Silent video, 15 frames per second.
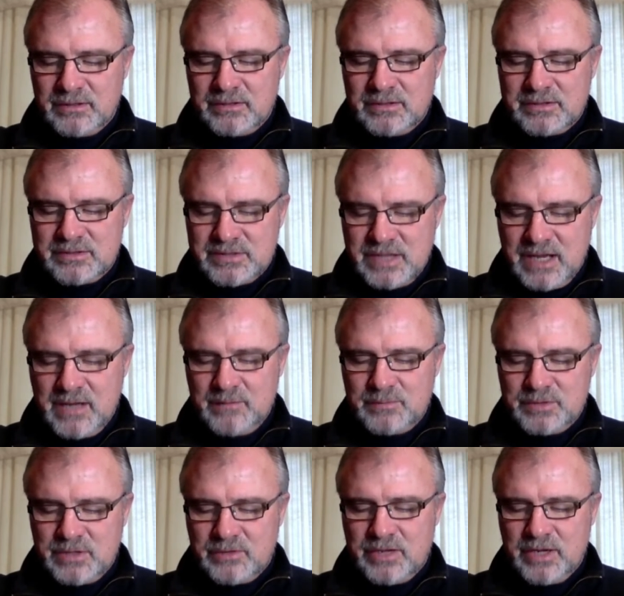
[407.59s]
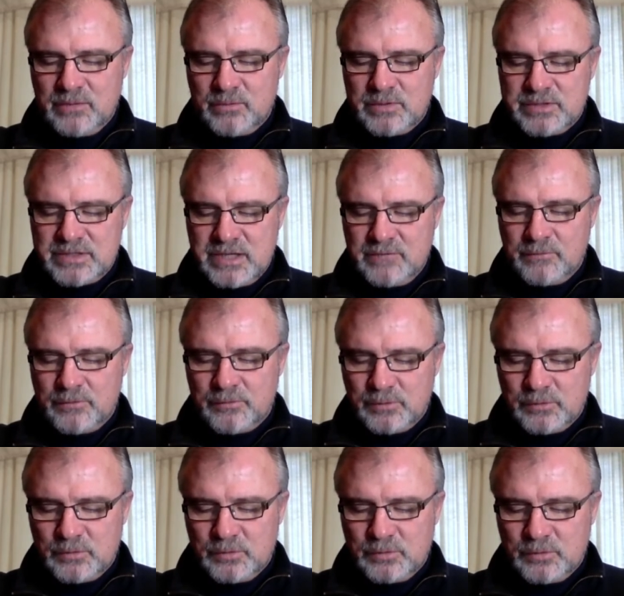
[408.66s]
the same shall he receive of the
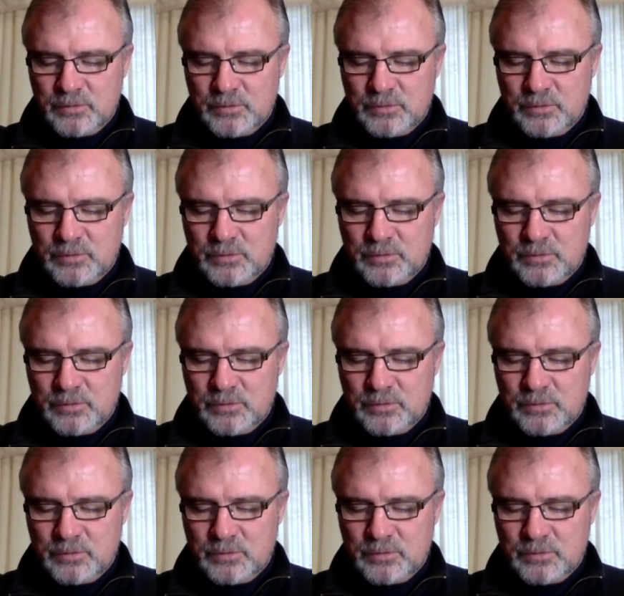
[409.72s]
Lord,